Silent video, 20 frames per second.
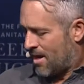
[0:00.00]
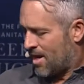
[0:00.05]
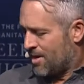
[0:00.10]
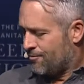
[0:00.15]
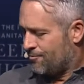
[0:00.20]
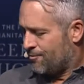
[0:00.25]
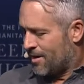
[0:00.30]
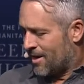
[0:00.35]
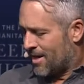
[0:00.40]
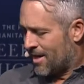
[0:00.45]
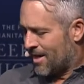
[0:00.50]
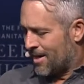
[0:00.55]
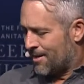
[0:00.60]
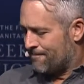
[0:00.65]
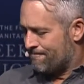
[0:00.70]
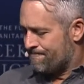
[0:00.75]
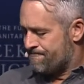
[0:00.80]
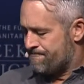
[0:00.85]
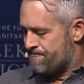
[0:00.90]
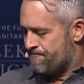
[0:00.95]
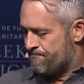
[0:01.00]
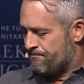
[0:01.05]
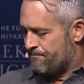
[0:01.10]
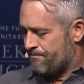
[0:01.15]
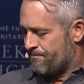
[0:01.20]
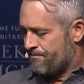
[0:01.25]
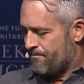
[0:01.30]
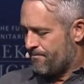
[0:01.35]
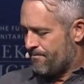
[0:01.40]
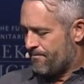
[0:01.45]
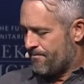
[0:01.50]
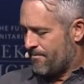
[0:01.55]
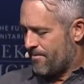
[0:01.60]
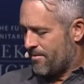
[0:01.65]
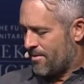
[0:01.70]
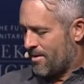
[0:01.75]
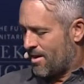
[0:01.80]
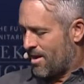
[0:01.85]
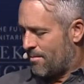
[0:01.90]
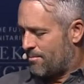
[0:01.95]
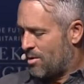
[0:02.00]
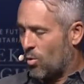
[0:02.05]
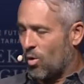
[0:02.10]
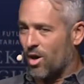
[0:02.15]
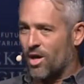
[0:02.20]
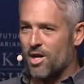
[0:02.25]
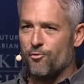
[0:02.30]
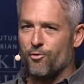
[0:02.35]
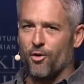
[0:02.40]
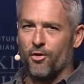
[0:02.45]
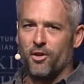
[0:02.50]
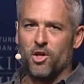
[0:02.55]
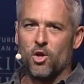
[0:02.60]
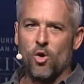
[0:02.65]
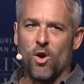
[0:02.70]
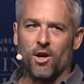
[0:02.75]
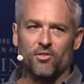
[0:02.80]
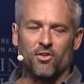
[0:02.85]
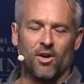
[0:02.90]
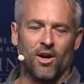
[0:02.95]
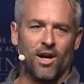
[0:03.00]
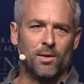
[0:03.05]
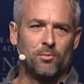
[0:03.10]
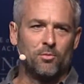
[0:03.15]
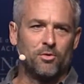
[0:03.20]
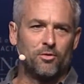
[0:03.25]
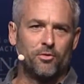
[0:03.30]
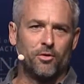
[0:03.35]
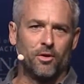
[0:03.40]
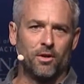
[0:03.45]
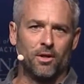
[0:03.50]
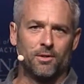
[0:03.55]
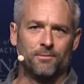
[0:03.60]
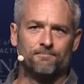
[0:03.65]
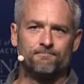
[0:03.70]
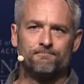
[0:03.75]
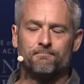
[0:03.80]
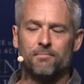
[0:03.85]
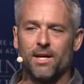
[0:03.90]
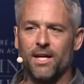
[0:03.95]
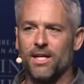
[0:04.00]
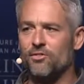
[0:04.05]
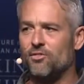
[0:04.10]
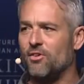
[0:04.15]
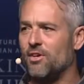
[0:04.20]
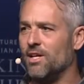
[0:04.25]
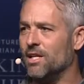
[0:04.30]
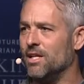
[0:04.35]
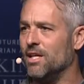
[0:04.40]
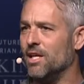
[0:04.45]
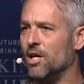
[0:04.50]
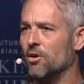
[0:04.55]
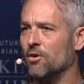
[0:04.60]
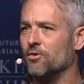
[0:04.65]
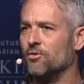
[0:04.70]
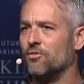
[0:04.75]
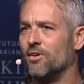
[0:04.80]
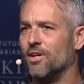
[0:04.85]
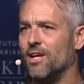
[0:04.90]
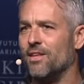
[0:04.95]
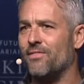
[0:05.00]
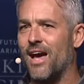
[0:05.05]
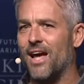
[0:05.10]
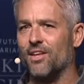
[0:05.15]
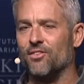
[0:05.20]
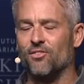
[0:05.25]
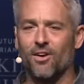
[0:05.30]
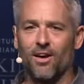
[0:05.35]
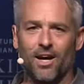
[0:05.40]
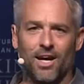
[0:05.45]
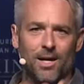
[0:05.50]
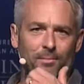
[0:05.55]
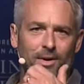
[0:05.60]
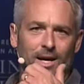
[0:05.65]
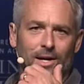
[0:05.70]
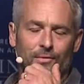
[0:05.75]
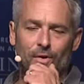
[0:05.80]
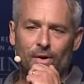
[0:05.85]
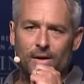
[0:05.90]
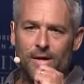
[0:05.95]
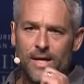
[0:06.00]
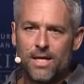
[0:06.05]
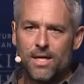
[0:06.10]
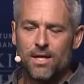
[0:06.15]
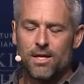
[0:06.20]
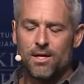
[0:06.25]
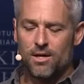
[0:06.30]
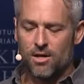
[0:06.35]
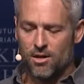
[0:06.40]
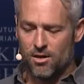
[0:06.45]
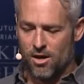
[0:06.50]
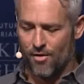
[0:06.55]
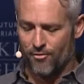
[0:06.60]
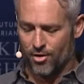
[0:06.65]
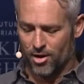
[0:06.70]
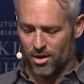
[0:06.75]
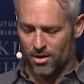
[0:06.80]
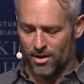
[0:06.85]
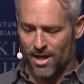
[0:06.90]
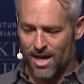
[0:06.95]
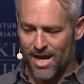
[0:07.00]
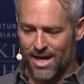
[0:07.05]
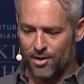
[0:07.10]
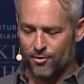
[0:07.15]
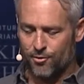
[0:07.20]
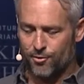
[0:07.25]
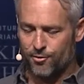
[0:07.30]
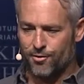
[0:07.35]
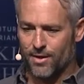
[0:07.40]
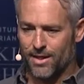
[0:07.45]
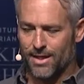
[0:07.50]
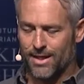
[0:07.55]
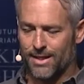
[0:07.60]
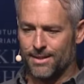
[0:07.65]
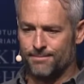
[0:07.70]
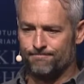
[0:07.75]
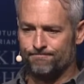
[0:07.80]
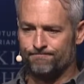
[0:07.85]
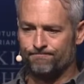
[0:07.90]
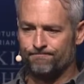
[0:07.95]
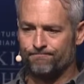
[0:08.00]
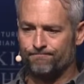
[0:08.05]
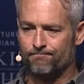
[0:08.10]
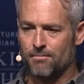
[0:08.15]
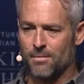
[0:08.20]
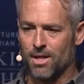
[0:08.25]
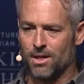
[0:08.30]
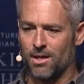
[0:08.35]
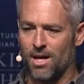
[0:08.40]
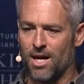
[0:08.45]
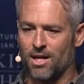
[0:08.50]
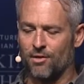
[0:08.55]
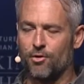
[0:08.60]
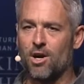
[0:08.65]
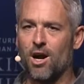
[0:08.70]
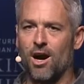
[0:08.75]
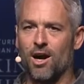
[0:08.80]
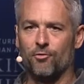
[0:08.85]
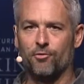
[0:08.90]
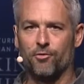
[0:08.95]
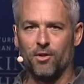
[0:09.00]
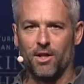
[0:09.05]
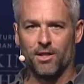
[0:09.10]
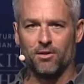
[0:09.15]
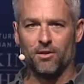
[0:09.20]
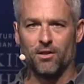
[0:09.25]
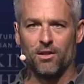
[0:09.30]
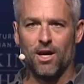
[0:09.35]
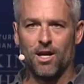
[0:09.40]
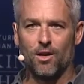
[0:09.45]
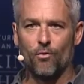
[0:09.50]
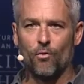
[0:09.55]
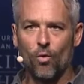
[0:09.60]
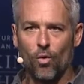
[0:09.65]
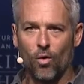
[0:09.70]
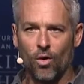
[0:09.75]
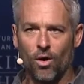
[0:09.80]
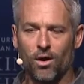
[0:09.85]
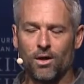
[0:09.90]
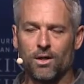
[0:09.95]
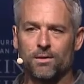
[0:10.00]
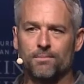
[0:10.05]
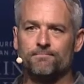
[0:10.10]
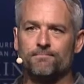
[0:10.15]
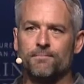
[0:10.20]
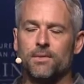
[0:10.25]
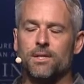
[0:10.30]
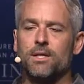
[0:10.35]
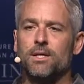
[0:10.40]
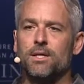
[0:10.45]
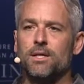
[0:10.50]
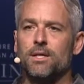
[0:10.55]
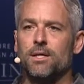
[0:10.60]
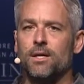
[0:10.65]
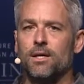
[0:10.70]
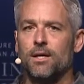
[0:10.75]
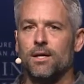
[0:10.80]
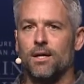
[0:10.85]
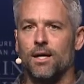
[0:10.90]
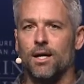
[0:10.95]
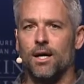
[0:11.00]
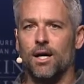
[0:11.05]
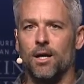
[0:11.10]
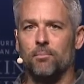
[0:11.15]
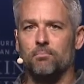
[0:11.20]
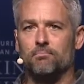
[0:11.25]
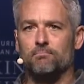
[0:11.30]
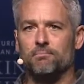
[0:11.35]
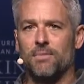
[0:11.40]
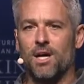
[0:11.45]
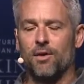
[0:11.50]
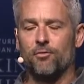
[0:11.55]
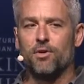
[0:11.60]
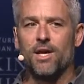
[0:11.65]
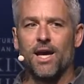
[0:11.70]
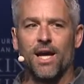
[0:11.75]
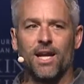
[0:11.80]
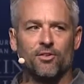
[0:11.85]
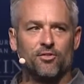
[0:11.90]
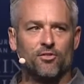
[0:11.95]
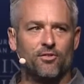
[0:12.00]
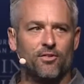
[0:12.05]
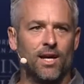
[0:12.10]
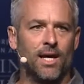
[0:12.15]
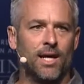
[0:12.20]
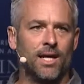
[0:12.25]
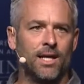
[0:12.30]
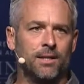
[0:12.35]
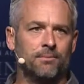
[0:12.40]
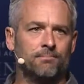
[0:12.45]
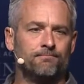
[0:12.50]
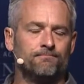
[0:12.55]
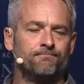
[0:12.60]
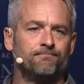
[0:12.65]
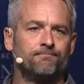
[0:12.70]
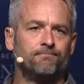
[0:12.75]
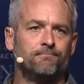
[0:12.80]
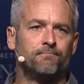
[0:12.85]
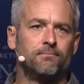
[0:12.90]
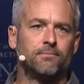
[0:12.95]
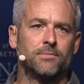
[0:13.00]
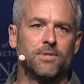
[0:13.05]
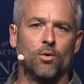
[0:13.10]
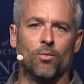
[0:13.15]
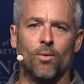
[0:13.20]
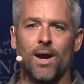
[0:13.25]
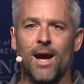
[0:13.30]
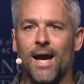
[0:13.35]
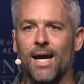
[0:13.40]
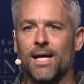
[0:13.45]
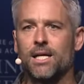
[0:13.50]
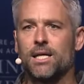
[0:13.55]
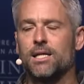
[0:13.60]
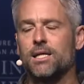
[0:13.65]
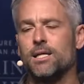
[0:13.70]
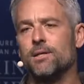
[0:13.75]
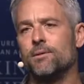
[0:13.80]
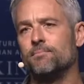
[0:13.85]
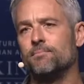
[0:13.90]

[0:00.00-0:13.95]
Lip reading: I've been working for the New York Times for 18 years, and in that time, I've covered a lot of conflict, a lot of war, Afghanistan, Iraq,